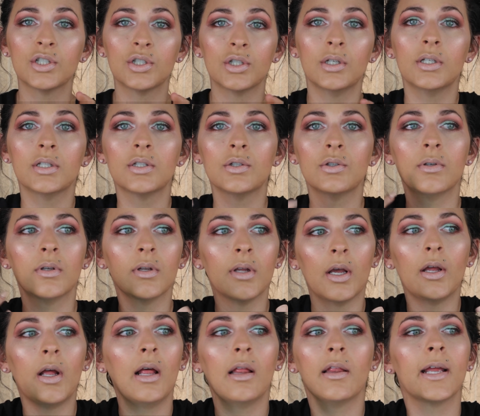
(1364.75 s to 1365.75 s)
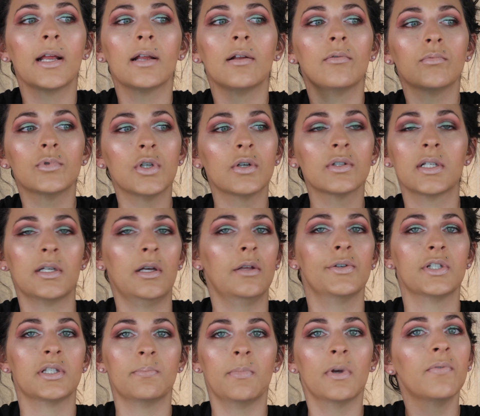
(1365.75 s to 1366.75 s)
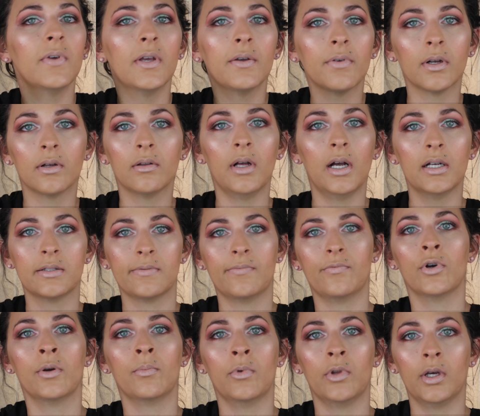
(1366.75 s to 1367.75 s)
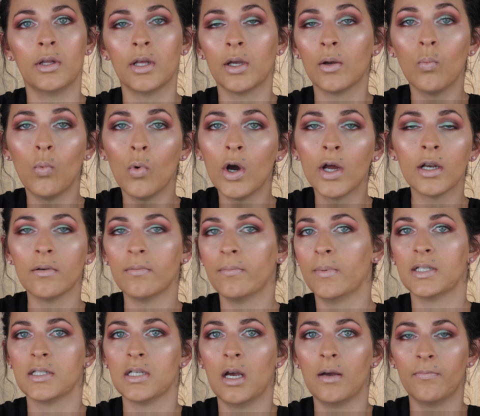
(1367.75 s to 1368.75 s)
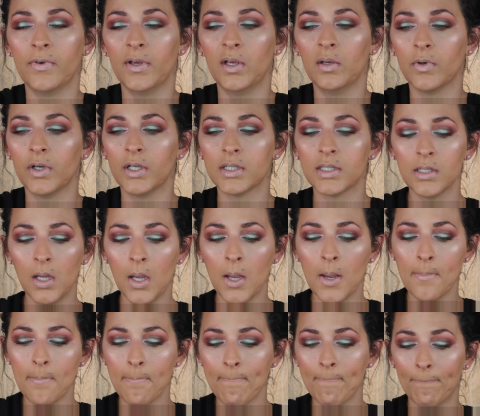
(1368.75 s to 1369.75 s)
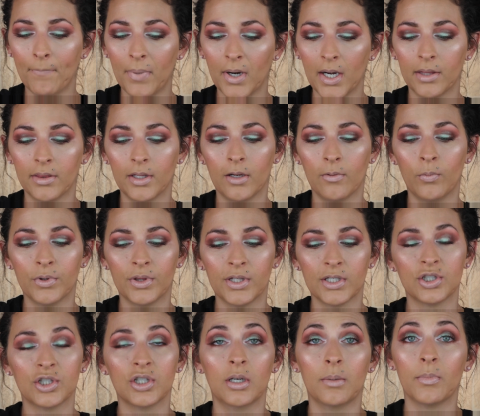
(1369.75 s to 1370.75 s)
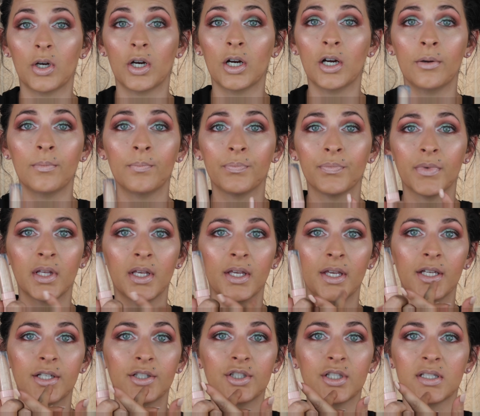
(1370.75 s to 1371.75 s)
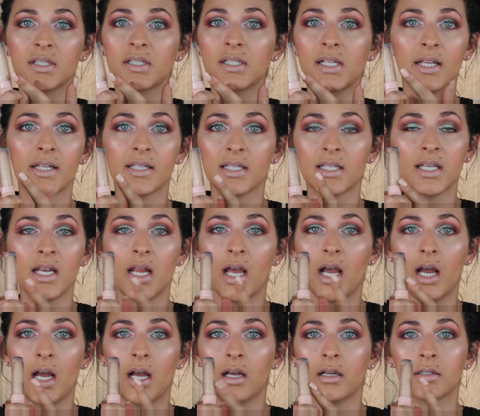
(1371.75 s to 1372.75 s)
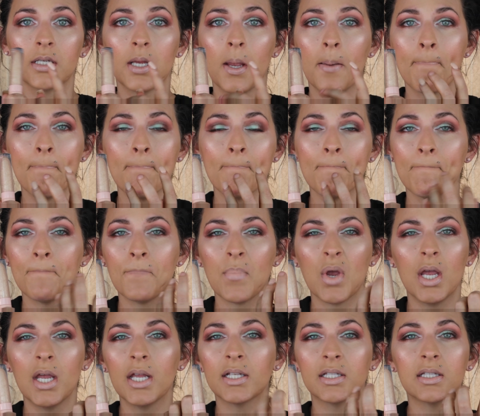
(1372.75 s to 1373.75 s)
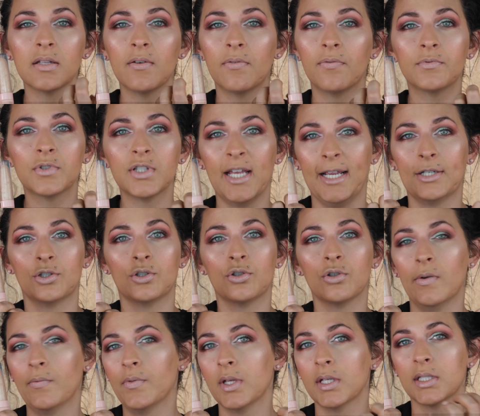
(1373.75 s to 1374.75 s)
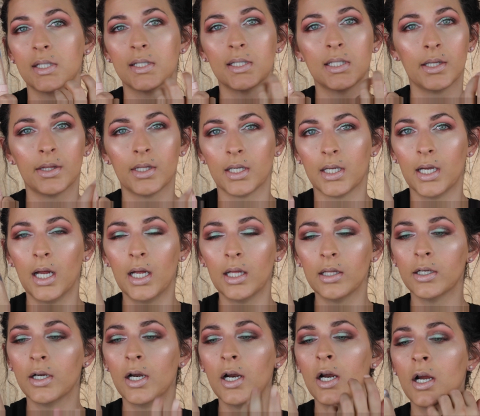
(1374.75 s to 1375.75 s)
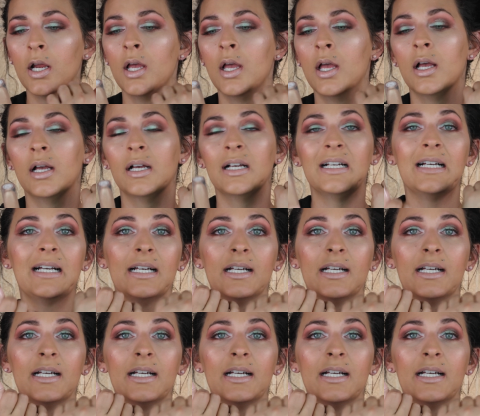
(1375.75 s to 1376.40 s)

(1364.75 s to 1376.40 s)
which is like, Dose of Color is my favorite gloss formula, like one of my top favorites. But I think with the shimmer, it just does not, it's the texture of this. It's not the color.